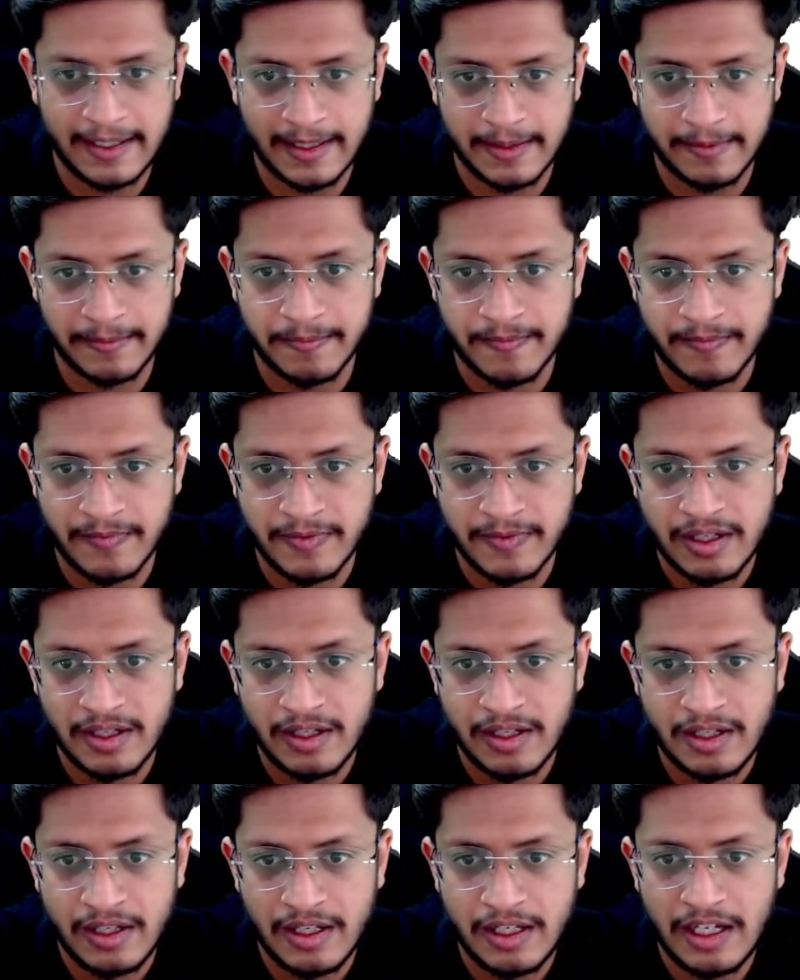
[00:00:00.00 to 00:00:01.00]
Even for
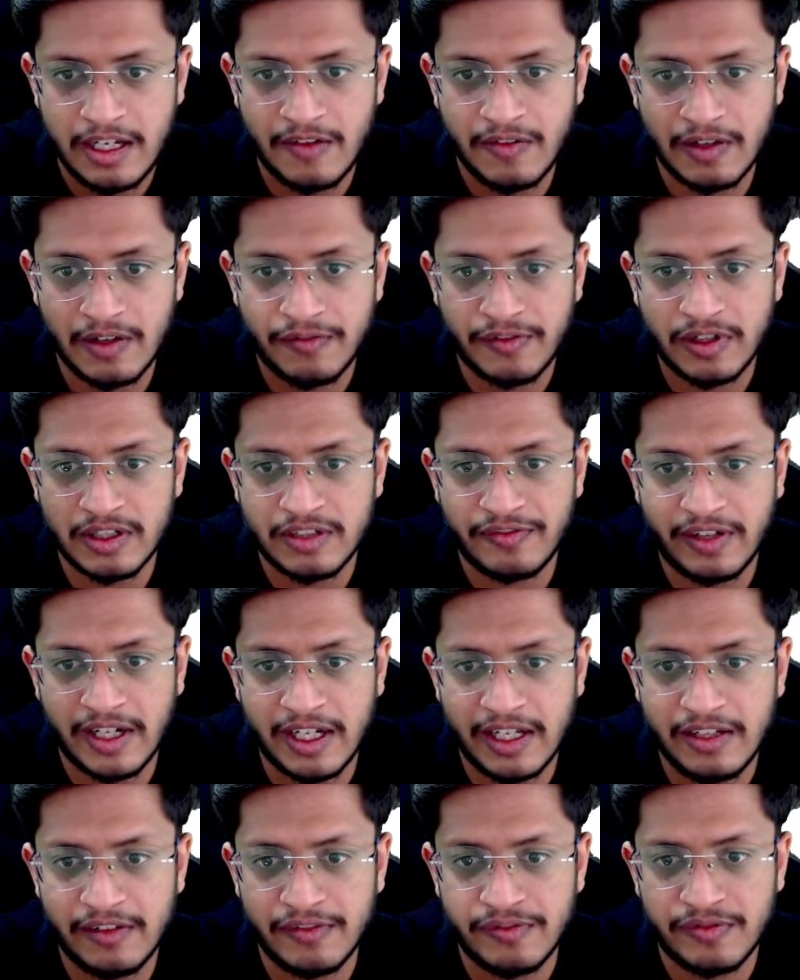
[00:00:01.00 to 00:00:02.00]
5, the same
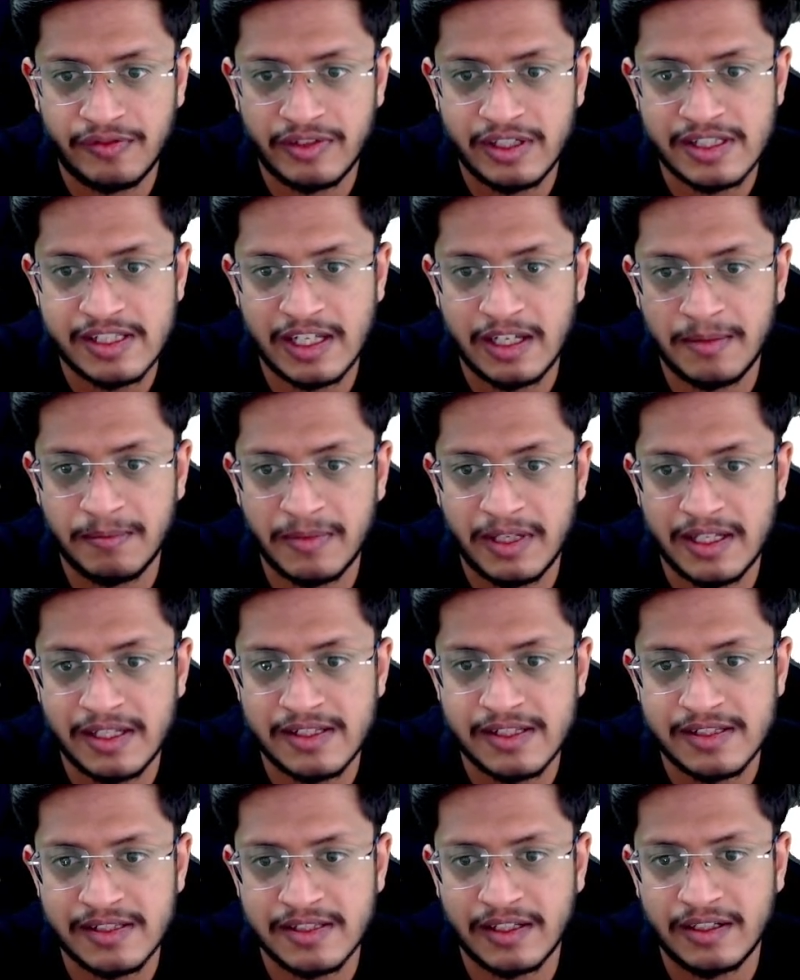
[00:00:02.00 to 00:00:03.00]
case is there.
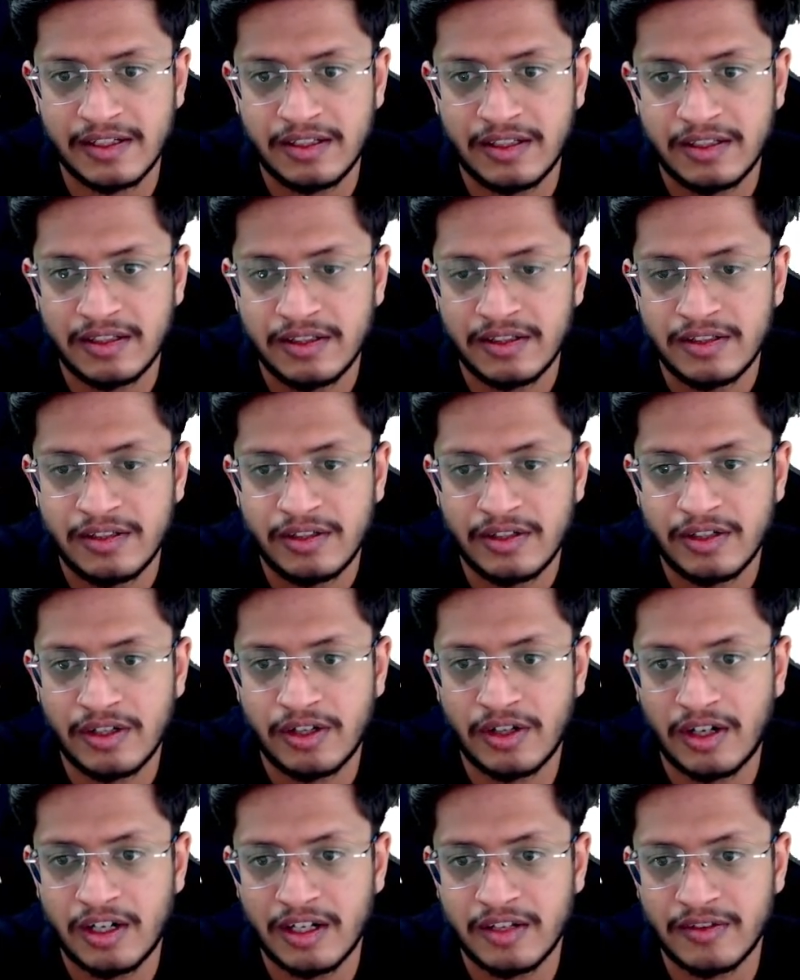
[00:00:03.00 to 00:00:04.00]
You will not
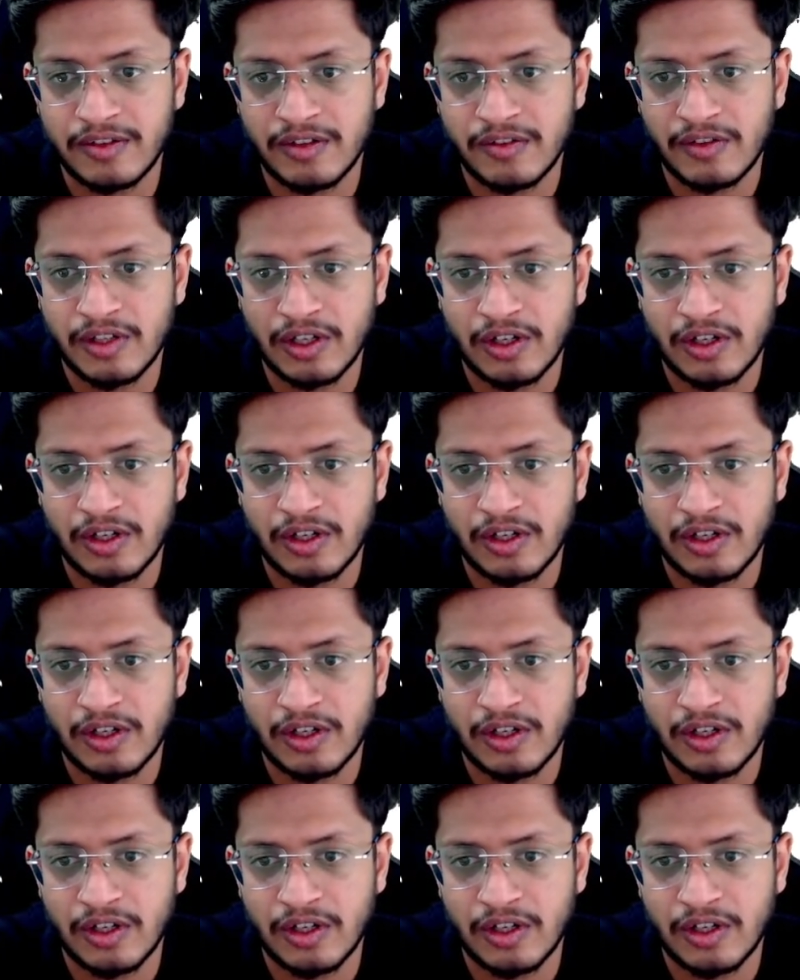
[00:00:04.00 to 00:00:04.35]
have it.